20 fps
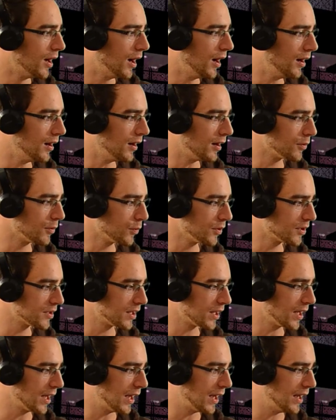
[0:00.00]
are
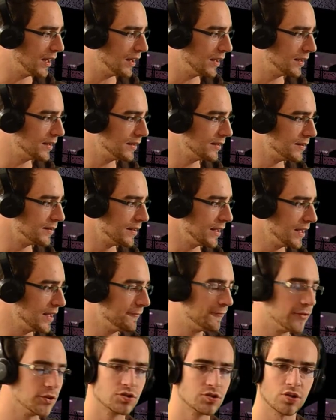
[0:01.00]
working on
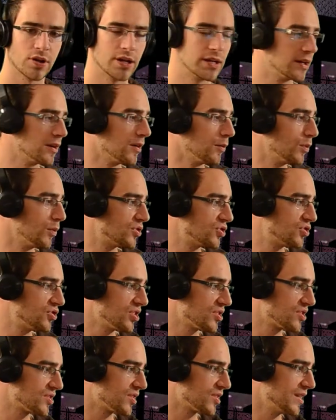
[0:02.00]
Infiltrator, which
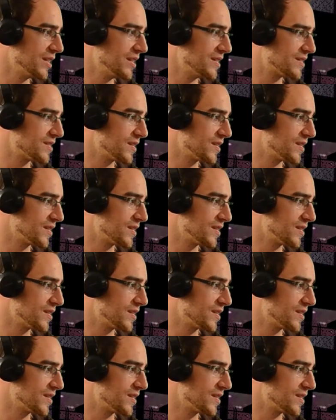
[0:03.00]
just